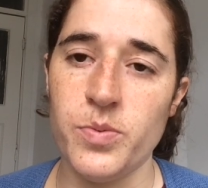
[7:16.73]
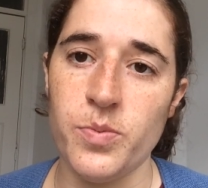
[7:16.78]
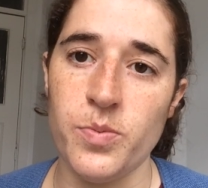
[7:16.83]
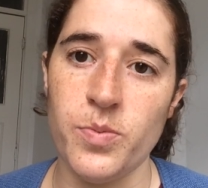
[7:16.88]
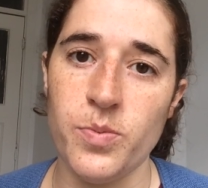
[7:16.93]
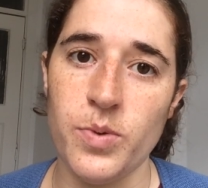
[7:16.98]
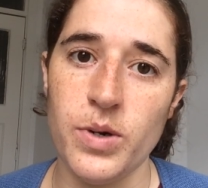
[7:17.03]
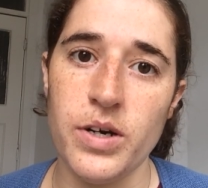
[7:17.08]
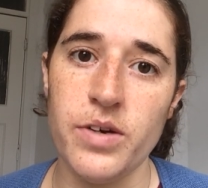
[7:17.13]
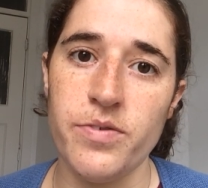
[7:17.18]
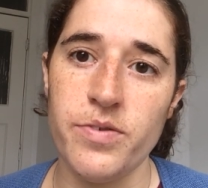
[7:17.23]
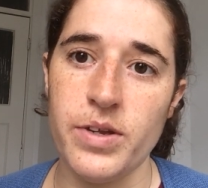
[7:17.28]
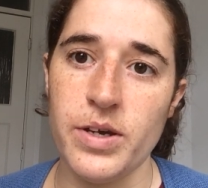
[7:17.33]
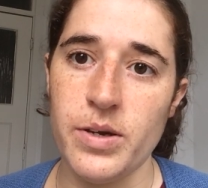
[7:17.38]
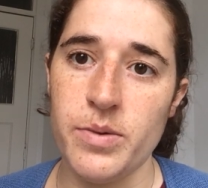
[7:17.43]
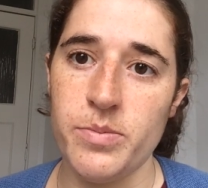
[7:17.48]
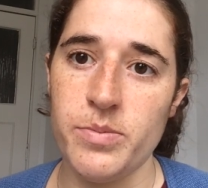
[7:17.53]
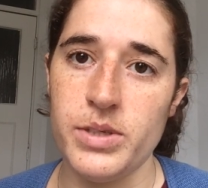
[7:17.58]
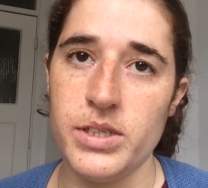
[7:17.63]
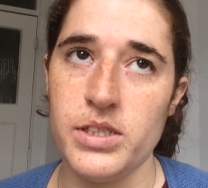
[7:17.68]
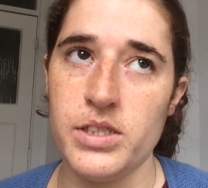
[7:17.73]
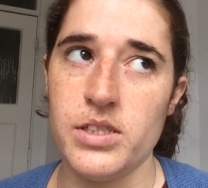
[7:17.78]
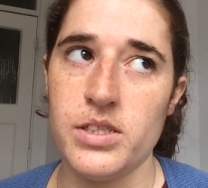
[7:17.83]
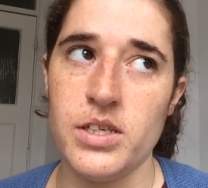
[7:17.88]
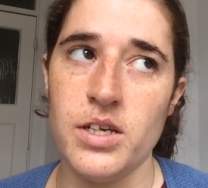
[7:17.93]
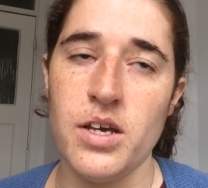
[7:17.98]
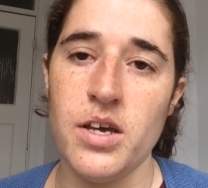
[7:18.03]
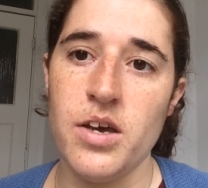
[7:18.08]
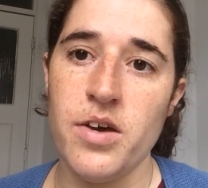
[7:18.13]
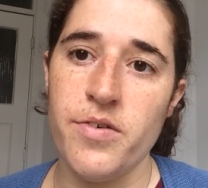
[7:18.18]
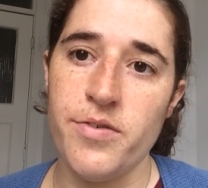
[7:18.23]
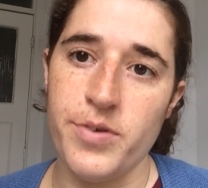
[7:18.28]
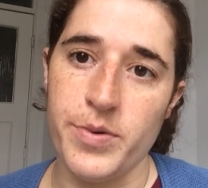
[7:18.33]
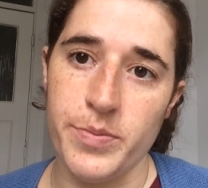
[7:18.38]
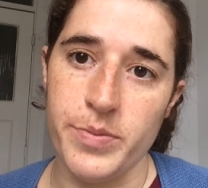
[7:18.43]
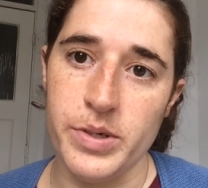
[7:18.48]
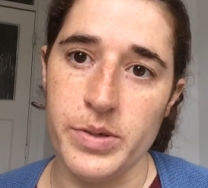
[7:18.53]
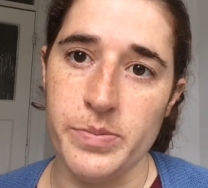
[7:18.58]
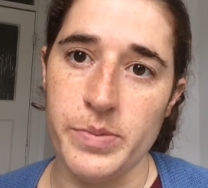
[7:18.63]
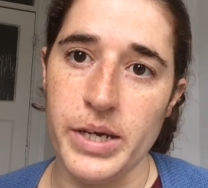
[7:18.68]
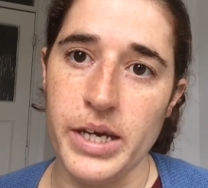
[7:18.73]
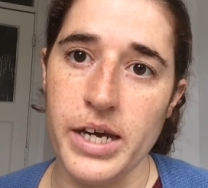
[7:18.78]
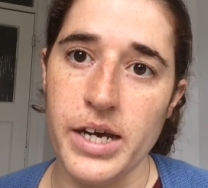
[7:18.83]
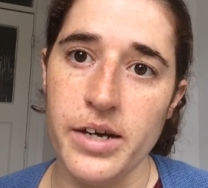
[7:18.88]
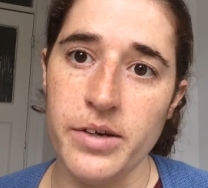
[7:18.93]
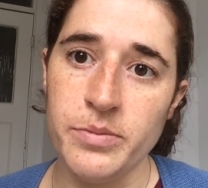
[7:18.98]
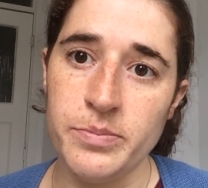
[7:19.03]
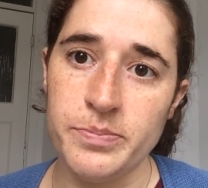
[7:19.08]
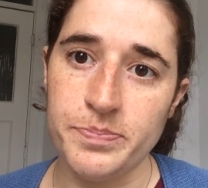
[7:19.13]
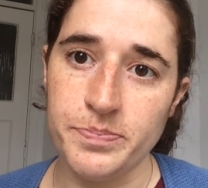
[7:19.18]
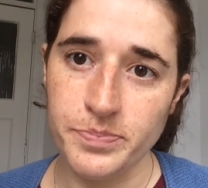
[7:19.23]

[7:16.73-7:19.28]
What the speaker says: One of them is from Jamaica,